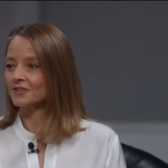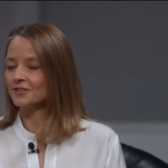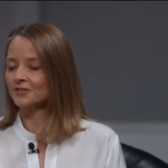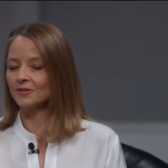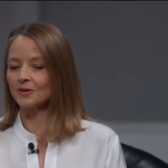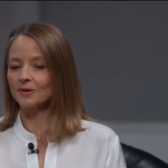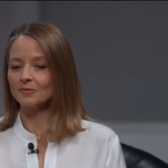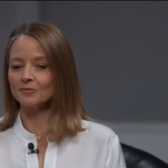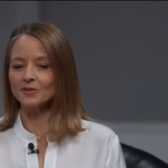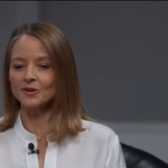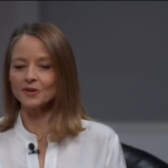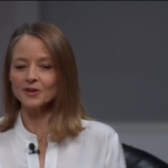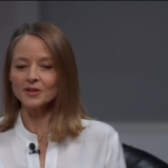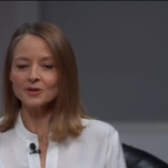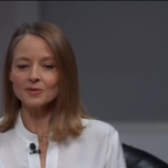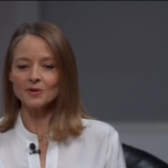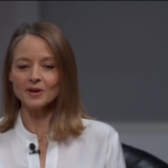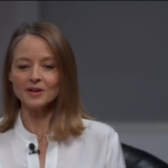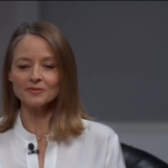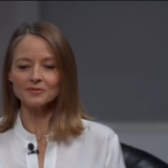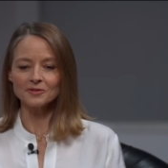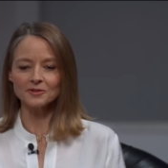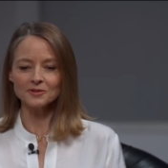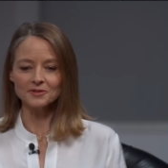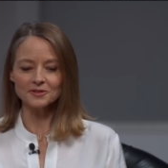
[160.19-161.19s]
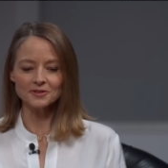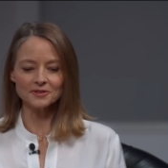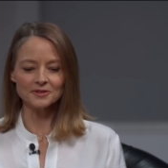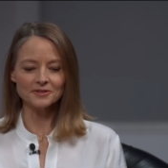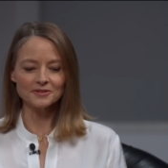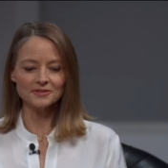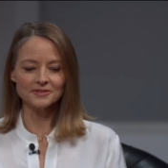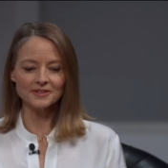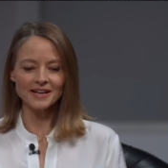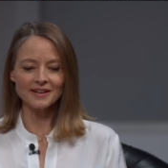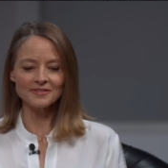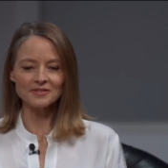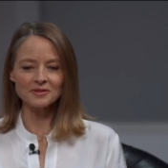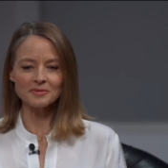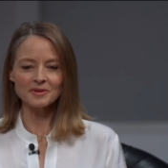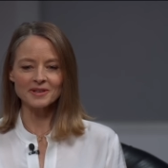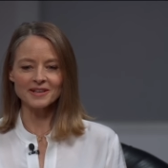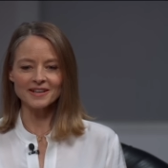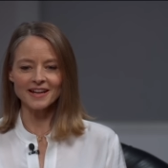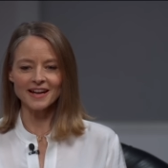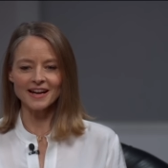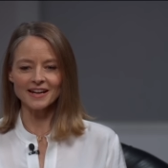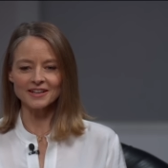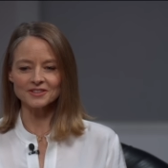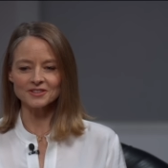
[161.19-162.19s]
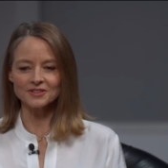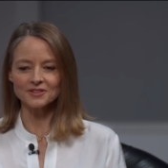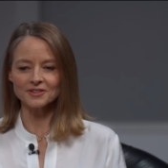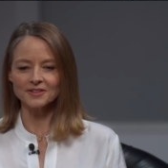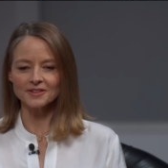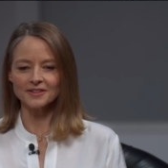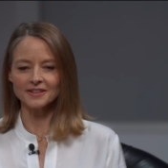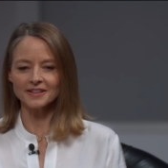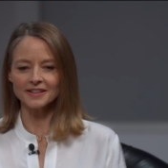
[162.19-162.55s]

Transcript: So I'm very grateful to having been an actor.